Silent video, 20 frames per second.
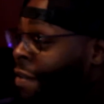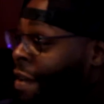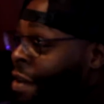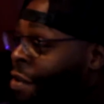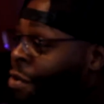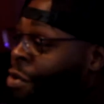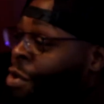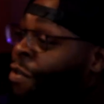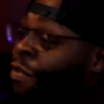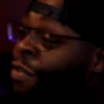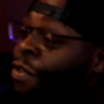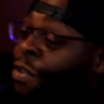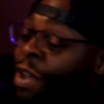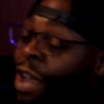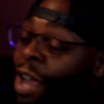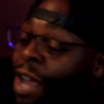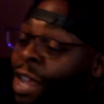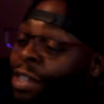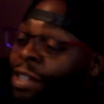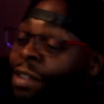I don't know if you
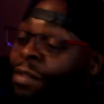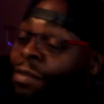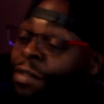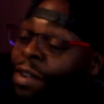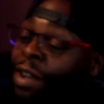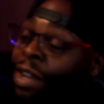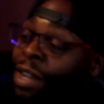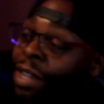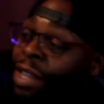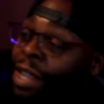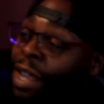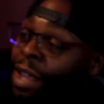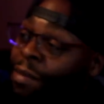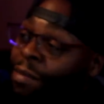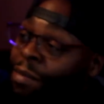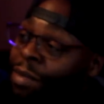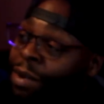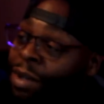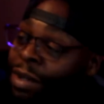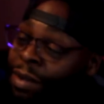guys can read
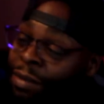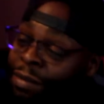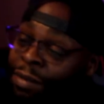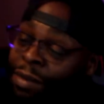that, but